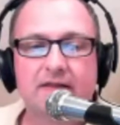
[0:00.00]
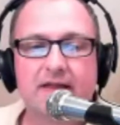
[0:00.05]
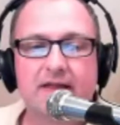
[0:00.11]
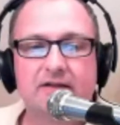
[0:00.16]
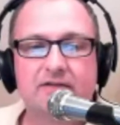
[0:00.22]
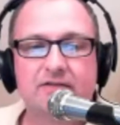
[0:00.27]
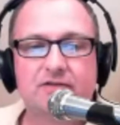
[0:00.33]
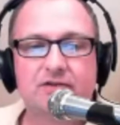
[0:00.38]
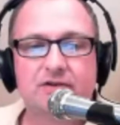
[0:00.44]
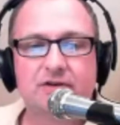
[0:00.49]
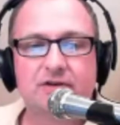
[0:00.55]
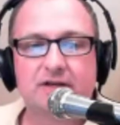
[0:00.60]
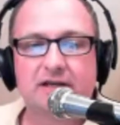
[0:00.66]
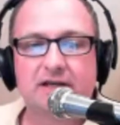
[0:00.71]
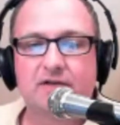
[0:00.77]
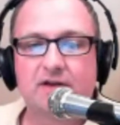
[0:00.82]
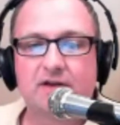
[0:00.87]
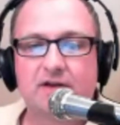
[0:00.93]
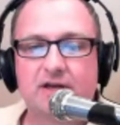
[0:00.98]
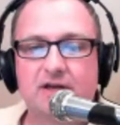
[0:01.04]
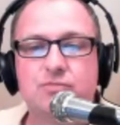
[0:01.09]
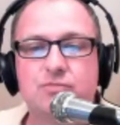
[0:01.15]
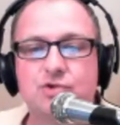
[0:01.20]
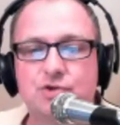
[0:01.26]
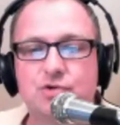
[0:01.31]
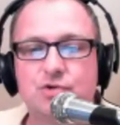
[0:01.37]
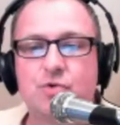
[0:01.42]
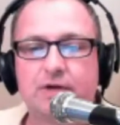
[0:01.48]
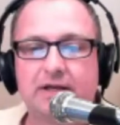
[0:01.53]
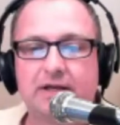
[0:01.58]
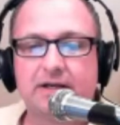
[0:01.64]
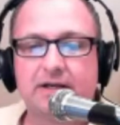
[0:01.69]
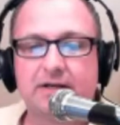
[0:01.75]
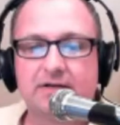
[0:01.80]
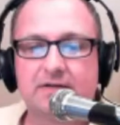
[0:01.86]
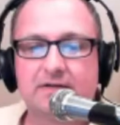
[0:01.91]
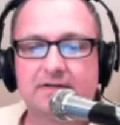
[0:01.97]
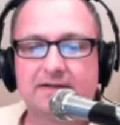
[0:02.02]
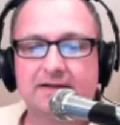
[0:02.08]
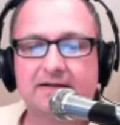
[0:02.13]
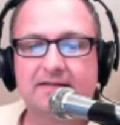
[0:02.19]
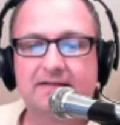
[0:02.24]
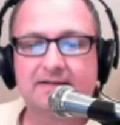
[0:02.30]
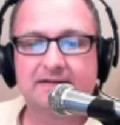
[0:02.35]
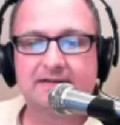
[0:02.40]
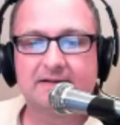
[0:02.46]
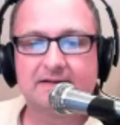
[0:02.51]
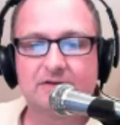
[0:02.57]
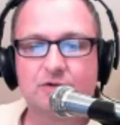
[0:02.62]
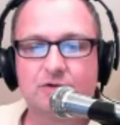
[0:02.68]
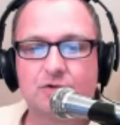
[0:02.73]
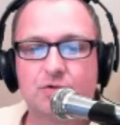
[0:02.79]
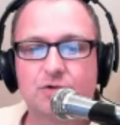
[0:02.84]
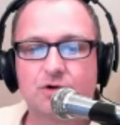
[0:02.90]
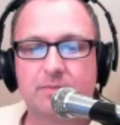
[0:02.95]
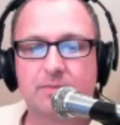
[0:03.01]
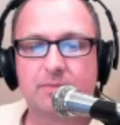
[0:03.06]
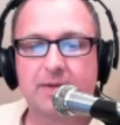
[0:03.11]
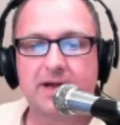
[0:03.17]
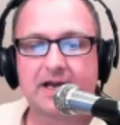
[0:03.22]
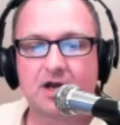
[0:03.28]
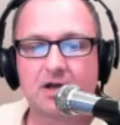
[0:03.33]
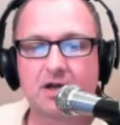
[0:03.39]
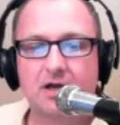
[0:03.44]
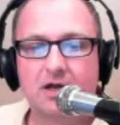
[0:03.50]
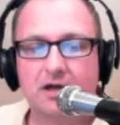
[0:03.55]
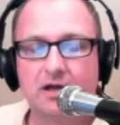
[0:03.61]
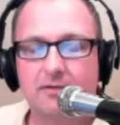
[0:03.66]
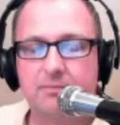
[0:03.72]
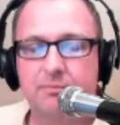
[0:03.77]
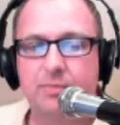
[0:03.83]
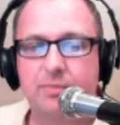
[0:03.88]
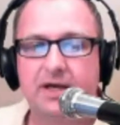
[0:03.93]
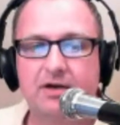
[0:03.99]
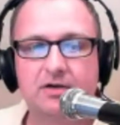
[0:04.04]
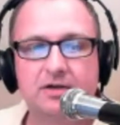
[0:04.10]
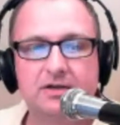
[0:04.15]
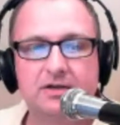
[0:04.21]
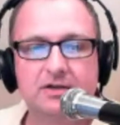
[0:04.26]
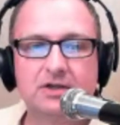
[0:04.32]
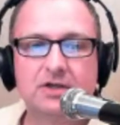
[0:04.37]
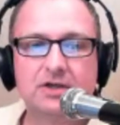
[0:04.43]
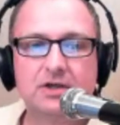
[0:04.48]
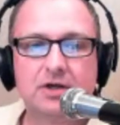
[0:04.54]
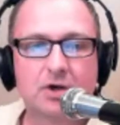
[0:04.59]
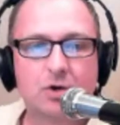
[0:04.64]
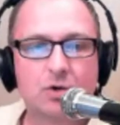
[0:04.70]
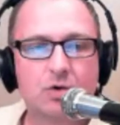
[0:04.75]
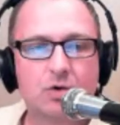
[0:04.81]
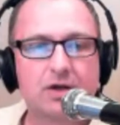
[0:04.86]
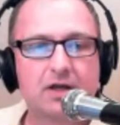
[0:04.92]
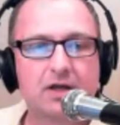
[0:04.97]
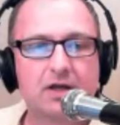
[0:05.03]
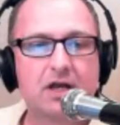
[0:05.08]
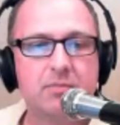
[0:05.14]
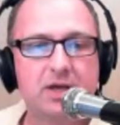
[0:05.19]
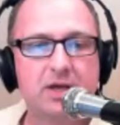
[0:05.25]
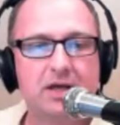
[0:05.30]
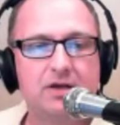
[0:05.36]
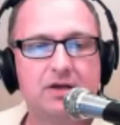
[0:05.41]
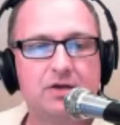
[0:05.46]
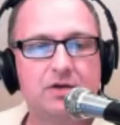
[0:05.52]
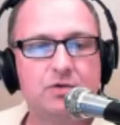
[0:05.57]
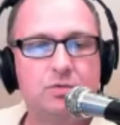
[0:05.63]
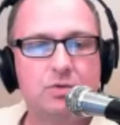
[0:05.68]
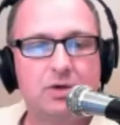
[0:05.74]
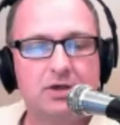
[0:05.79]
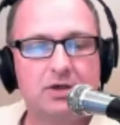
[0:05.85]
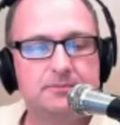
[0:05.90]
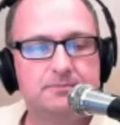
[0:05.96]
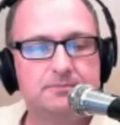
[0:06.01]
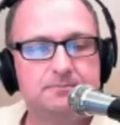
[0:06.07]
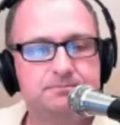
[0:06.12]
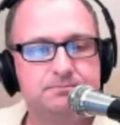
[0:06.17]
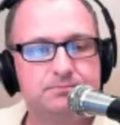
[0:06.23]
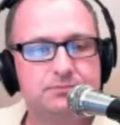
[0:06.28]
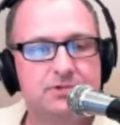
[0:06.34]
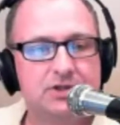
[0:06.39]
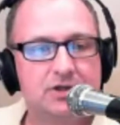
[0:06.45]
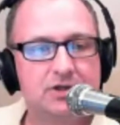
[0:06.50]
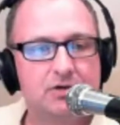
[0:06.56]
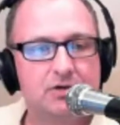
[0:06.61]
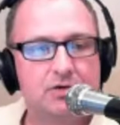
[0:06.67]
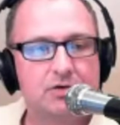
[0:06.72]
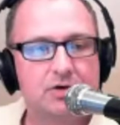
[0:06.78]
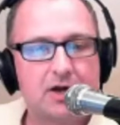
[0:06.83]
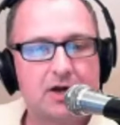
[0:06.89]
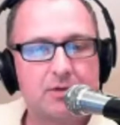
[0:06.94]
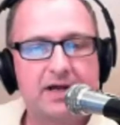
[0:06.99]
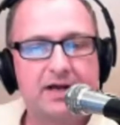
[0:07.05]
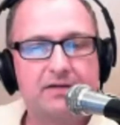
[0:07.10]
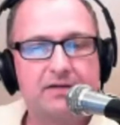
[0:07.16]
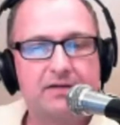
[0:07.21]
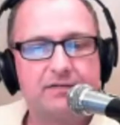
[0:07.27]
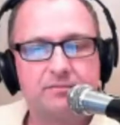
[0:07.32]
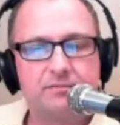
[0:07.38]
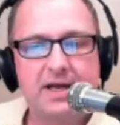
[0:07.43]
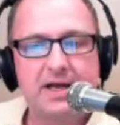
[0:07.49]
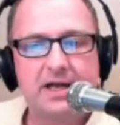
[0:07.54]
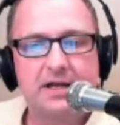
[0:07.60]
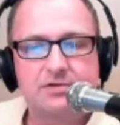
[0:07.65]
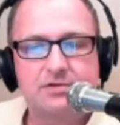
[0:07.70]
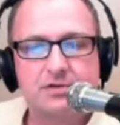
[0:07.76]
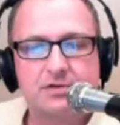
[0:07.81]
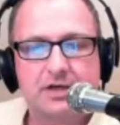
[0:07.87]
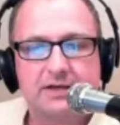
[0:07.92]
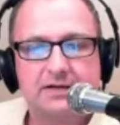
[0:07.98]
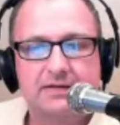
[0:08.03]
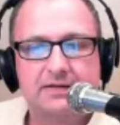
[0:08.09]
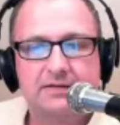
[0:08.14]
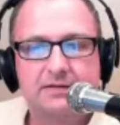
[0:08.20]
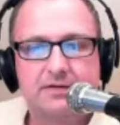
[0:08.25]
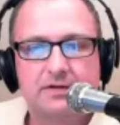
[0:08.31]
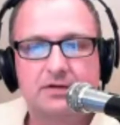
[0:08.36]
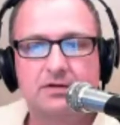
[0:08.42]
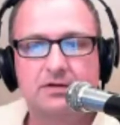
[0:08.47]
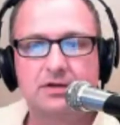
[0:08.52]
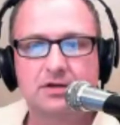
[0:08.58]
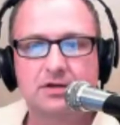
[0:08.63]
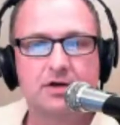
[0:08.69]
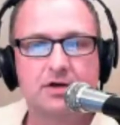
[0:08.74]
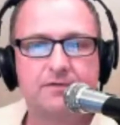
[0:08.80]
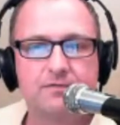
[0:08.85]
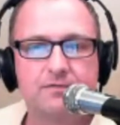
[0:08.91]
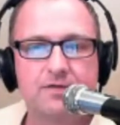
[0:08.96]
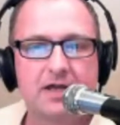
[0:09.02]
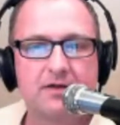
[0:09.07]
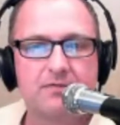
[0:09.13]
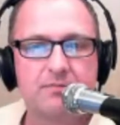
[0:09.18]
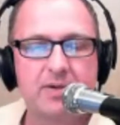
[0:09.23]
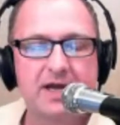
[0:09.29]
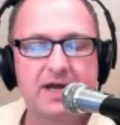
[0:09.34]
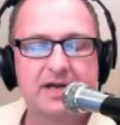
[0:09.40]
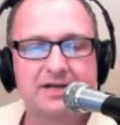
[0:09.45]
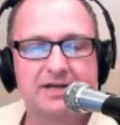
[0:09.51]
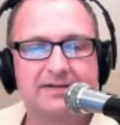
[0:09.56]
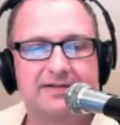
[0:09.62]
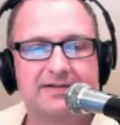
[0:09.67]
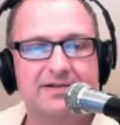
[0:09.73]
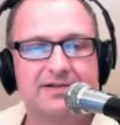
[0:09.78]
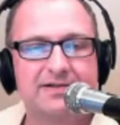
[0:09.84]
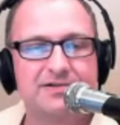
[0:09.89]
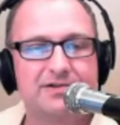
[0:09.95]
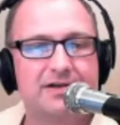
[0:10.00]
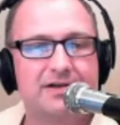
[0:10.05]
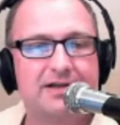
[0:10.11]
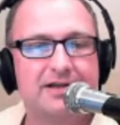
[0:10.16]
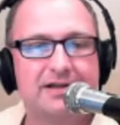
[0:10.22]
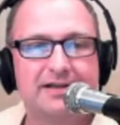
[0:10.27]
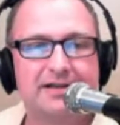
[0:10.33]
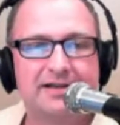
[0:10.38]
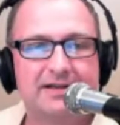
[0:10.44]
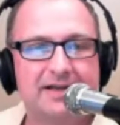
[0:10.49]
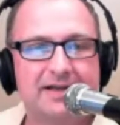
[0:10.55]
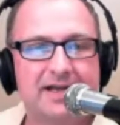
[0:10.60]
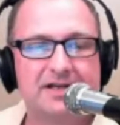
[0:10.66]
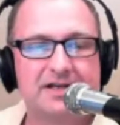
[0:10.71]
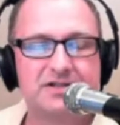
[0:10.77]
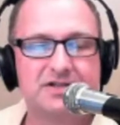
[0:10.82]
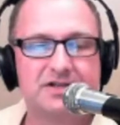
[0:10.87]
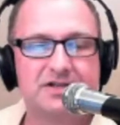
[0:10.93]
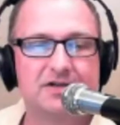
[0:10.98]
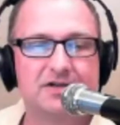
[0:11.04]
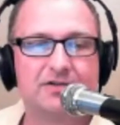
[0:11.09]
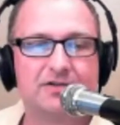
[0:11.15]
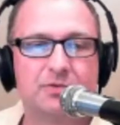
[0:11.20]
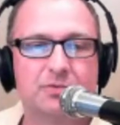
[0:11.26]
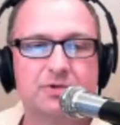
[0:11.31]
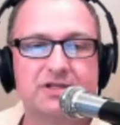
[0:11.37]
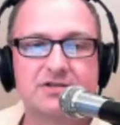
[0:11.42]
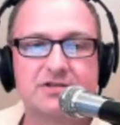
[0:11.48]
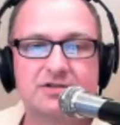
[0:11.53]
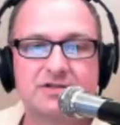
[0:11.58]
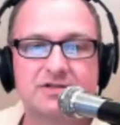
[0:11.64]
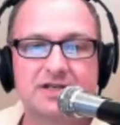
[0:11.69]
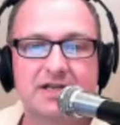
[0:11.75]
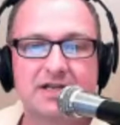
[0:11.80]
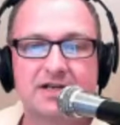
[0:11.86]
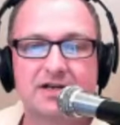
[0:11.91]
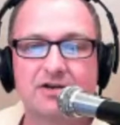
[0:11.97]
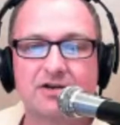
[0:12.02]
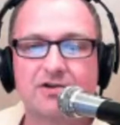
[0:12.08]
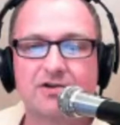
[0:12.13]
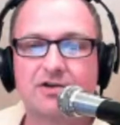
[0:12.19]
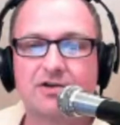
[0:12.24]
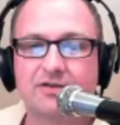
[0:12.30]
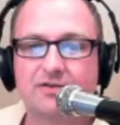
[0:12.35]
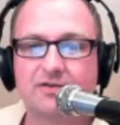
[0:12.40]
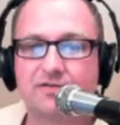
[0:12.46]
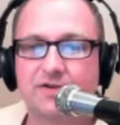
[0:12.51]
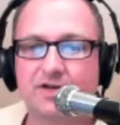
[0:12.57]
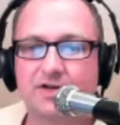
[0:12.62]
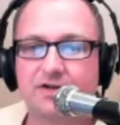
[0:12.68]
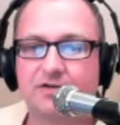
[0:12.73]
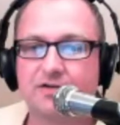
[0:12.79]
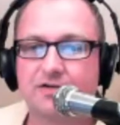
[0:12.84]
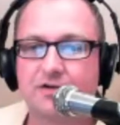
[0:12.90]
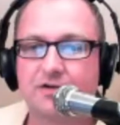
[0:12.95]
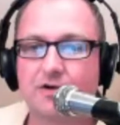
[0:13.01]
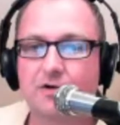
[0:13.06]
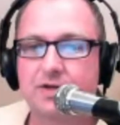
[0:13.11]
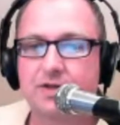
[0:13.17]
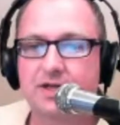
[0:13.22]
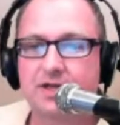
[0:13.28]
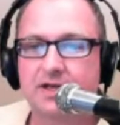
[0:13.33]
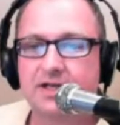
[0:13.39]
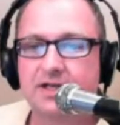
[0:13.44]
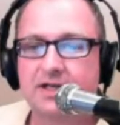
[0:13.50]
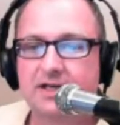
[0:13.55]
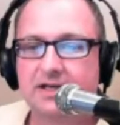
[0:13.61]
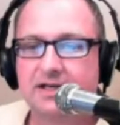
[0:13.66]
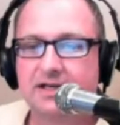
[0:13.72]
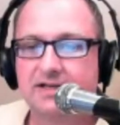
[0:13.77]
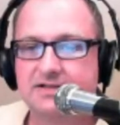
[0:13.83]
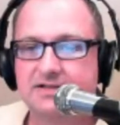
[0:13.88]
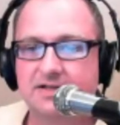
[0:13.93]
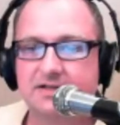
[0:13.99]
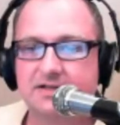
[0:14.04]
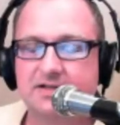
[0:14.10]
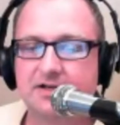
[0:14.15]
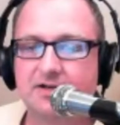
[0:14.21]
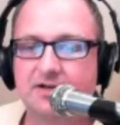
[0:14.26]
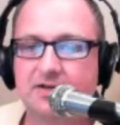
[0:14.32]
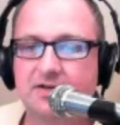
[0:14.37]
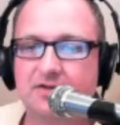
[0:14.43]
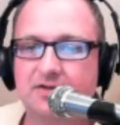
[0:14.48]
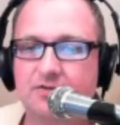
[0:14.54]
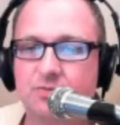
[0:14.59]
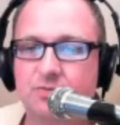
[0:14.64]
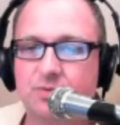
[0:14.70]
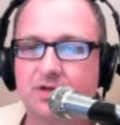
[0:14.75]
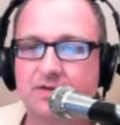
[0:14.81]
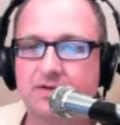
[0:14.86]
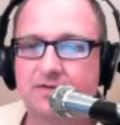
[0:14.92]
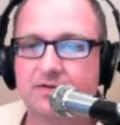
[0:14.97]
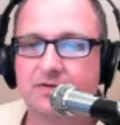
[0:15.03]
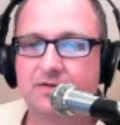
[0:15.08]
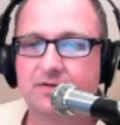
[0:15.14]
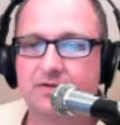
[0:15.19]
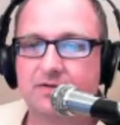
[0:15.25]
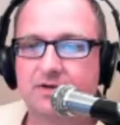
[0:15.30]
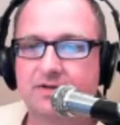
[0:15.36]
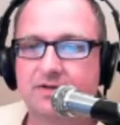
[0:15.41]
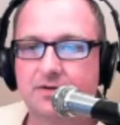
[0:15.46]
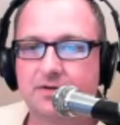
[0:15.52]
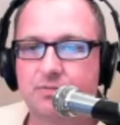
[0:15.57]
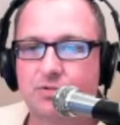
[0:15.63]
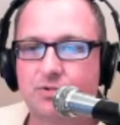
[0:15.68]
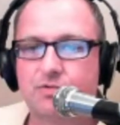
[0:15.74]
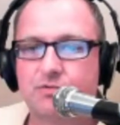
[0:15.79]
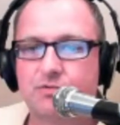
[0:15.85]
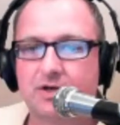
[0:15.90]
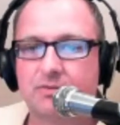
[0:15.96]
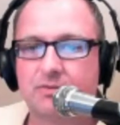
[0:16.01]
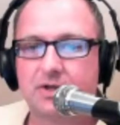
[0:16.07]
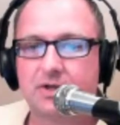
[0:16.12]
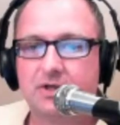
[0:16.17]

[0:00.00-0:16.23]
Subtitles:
That's going to give him 2 more seasons as a quarterback apparent, or to come in and do help out if Patrick gets if Patrick gets injured next year. So we're just sitting here crossing our fingers, hoping that he stays healthy as well as the rest of the program,